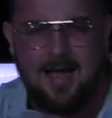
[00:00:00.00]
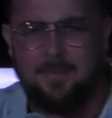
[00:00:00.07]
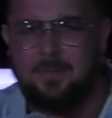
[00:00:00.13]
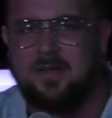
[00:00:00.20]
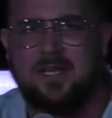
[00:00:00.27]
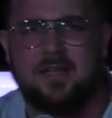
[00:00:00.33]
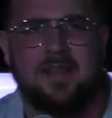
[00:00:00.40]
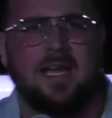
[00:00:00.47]

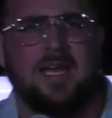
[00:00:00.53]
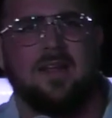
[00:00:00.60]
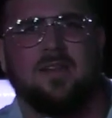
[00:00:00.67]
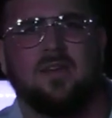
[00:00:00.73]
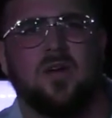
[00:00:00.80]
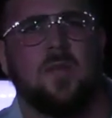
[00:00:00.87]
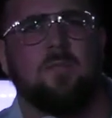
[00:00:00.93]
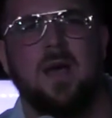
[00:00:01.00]
But they're thinking,
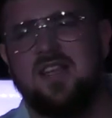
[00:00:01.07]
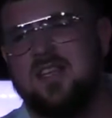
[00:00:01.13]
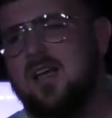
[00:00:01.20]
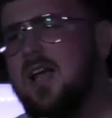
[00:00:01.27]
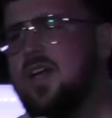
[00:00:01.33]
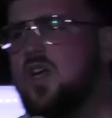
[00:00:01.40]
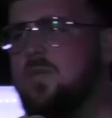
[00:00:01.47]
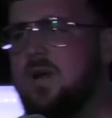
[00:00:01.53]
you know, the best thing
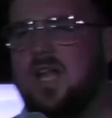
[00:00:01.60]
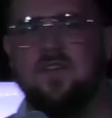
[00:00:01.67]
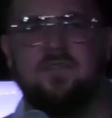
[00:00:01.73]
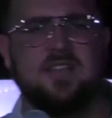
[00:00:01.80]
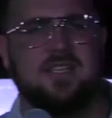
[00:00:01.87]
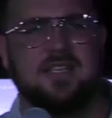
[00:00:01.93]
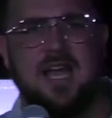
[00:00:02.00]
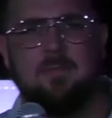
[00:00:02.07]
I can do with my life
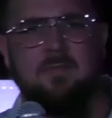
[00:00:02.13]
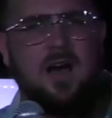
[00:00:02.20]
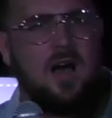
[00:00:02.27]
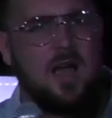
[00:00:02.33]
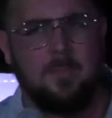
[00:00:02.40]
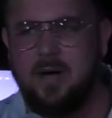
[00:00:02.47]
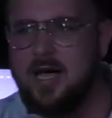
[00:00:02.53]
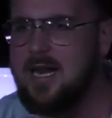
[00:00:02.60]
is to get
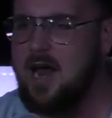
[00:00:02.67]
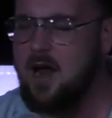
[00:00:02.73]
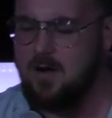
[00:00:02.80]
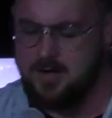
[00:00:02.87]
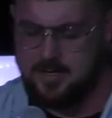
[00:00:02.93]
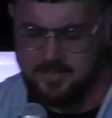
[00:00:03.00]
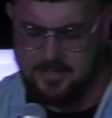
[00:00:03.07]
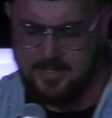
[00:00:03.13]
my
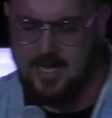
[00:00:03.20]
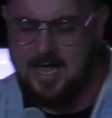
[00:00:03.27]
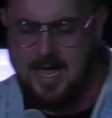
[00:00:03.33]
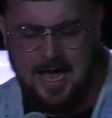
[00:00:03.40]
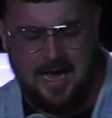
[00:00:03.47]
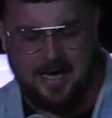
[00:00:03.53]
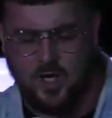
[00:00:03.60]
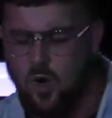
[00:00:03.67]
inheritance
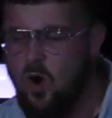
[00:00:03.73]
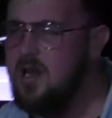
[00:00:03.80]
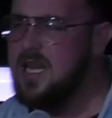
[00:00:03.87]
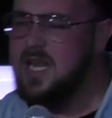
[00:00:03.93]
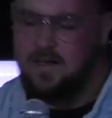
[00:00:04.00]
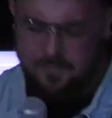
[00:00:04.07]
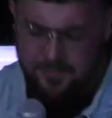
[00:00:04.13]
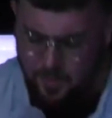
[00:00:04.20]
and go
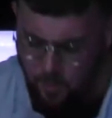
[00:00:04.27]
live